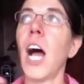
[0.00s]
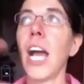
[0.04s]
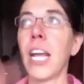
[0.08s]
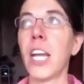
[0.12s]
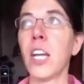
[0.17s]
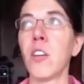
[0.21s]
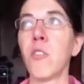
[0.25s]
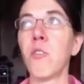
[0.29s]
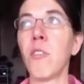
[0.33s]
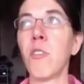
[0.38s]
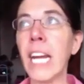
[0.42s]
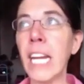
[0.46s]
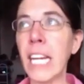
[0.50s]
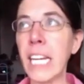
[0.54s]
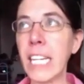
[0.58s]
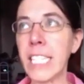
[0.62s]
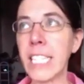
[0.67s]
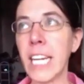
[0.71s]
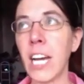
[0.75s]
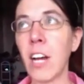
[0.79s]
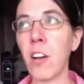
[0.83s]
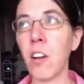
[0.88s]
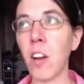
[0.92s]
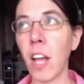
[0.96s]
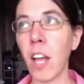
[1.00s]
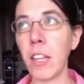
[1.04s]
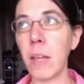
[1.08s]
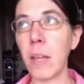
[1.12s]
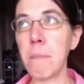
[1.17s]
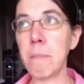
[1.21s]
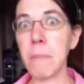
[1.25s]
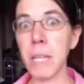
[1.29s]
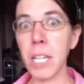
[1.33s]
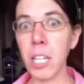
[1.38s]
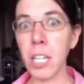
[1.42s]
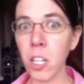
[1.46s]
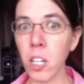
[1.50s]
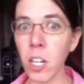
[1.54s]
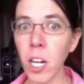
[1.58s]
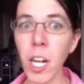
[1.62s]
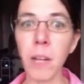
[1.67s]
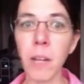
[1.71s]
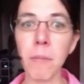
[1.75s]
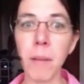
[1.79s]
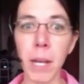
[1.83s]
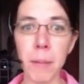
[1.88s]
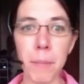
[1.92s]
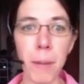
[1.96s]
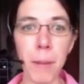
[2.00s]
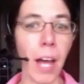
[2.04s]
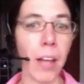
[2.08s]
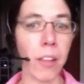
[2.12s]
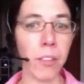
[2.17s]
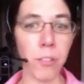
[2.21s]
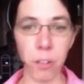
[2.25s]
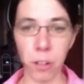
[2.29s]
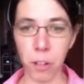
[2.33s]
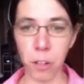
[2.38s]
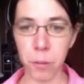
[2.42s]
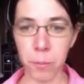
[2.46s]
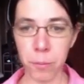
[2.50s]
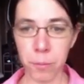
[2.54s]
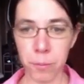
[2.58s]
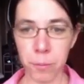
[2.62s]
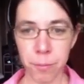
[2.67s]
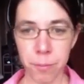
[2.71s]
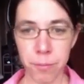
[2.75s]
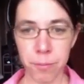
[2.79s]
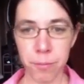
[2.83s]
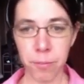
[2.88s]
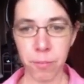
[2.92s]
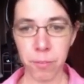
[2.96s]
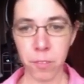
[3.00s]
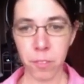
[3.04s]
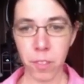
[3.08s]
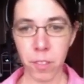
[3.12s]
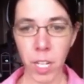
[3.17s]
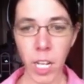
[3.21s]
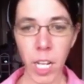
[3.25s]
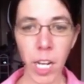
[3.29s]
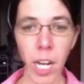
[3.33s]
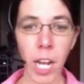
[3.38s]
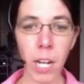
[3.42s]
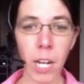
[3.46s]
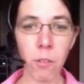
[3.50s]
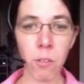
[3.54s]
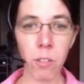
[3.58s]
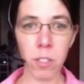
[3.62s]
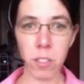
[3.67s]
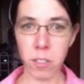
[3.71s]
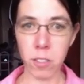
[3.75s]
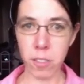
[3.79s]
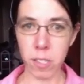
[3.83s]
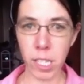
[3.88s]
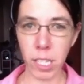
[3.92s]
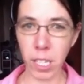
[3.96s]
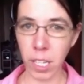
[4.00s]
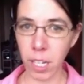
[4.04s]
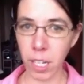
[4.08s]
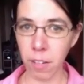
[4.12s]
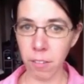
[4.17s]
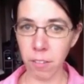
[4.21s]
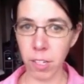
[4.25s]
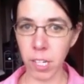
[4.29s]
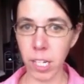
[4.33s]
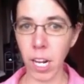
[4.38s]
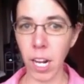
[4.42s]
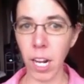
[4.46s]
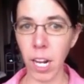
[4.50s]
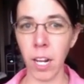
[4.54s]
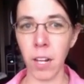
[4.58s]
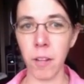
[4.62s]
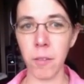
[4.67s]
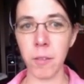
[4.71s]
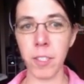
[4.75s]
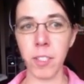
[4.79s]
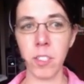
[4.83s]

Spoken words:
I could write it down on the mirror in my bathroom, and I would see that every day.